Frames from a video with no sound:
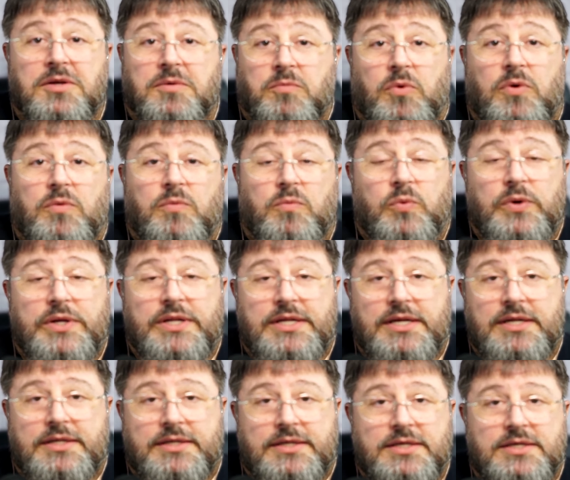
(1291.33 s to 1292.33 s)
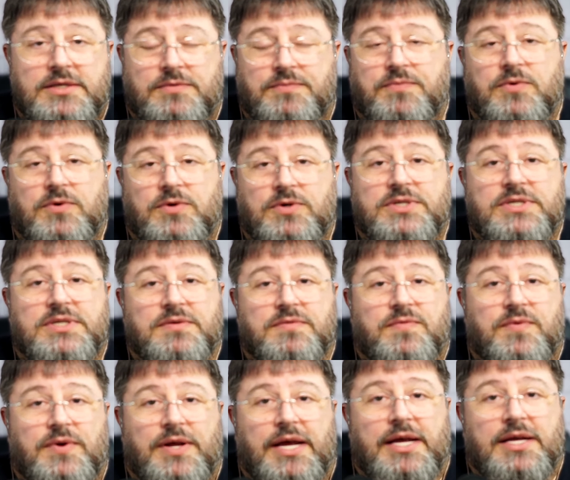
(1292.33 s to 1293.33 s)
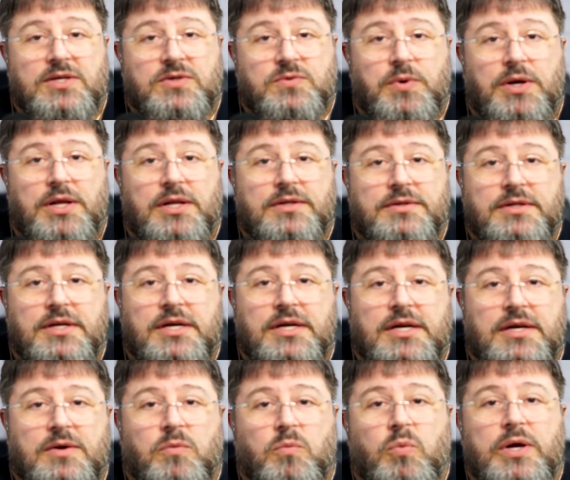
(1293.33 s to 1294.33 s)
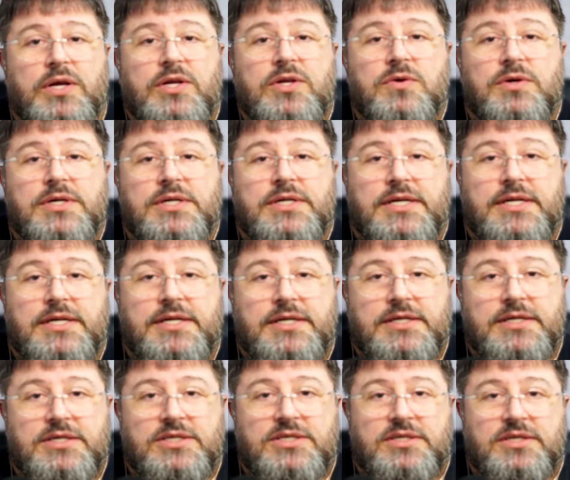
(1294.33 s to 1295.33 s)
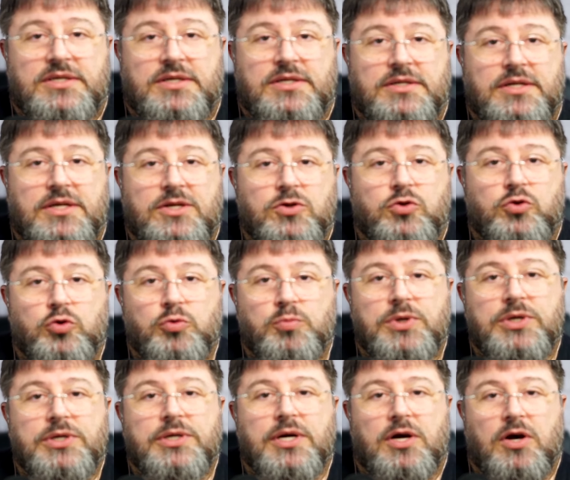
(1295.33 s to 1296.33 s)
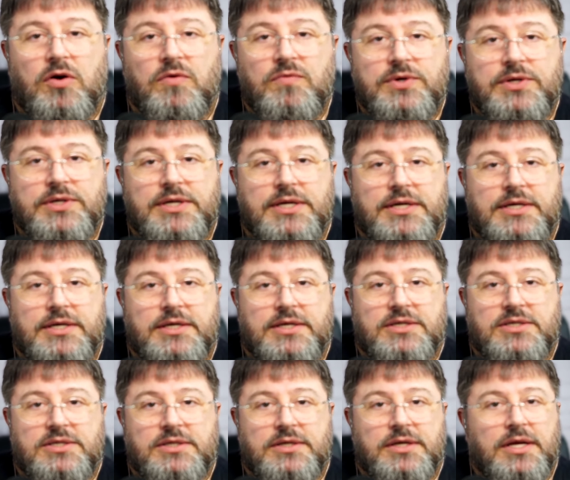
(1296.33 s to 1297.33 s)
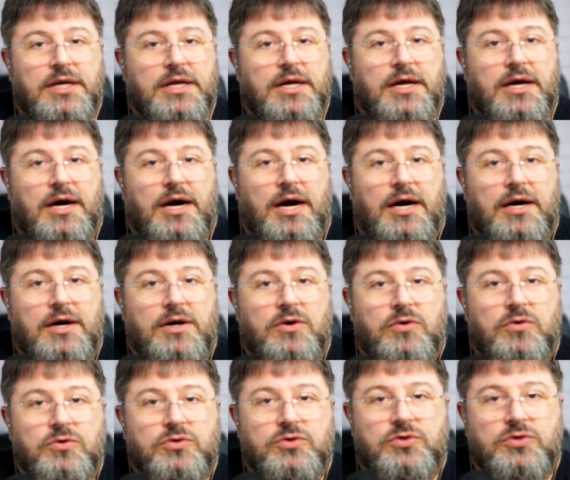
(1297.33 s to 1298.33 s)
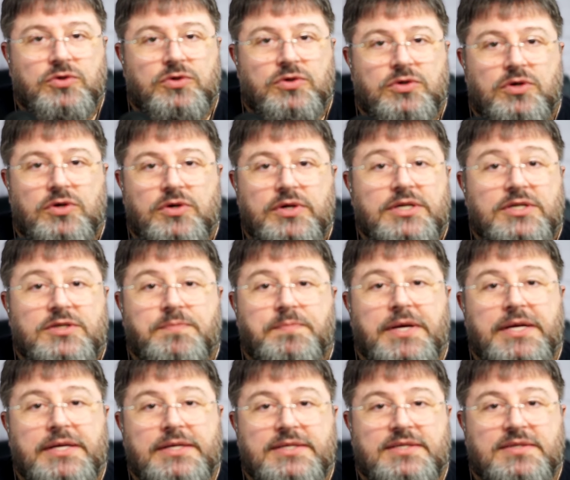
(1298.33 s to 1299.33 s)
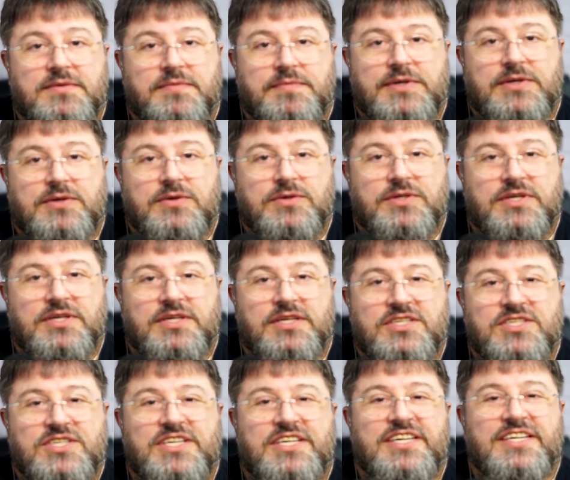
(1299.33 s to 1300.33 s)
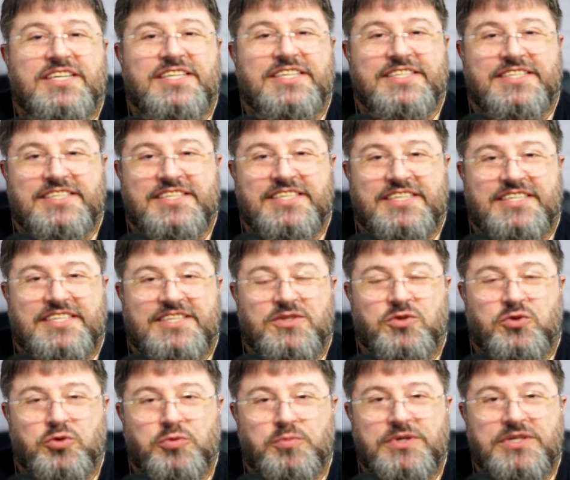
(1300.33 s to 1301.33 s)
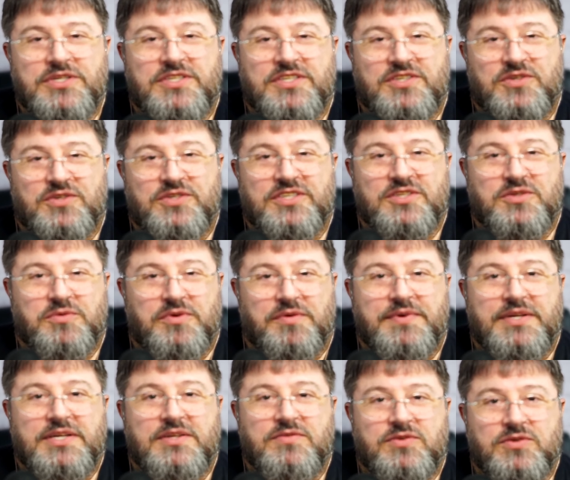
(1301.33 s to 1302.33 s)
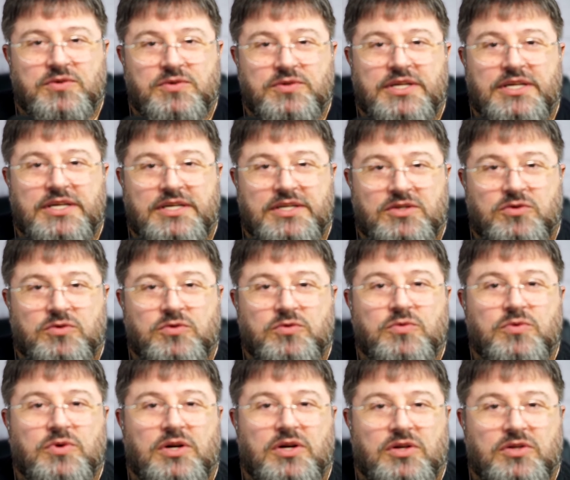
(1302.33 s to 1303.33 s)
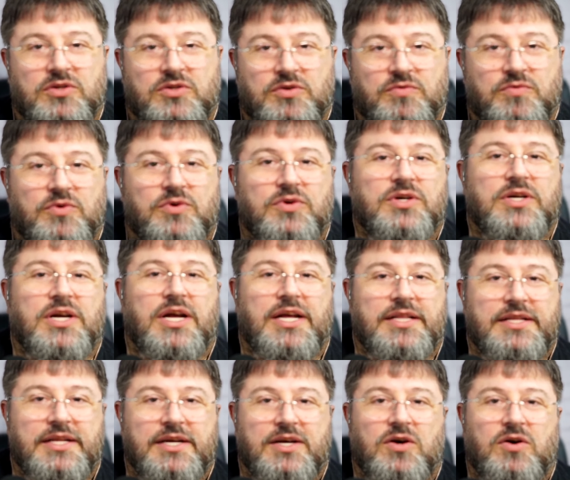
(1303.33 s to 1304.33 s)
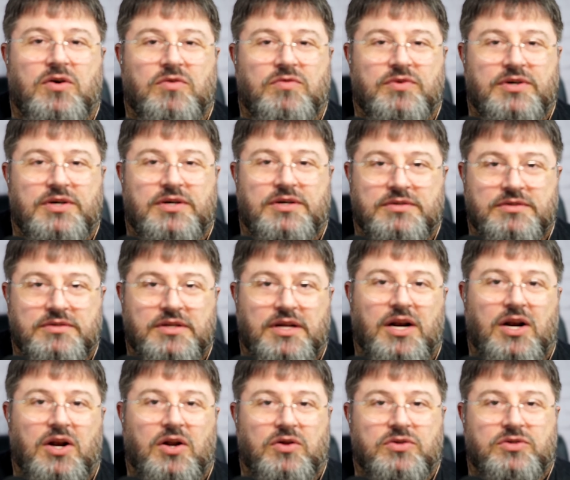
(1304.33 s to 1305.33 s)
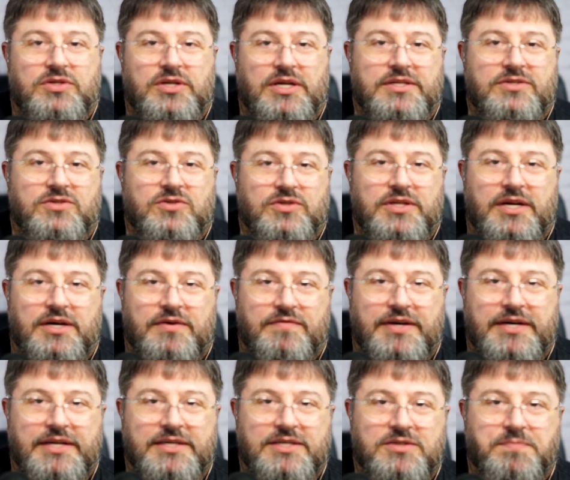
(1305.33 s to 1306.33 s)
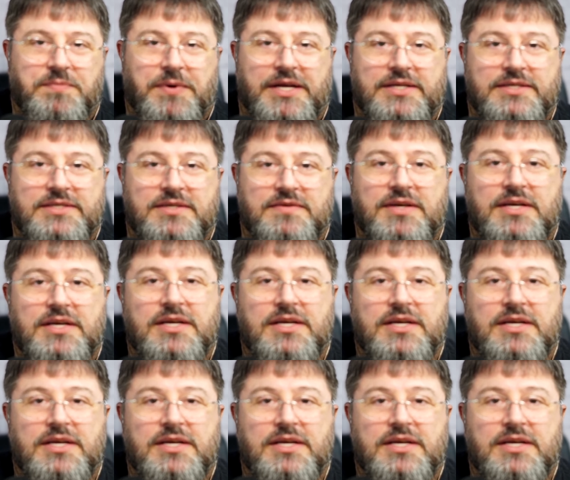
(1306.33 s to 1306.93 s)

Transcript: Well, we did this for Simfly as well. When you're in a niche, the YouTuber that covered the niche are also not expensive because uh, generalistic YouTubers, in order to have any view, they need to do a lot of work and they cover a lot, and so they're very expensive.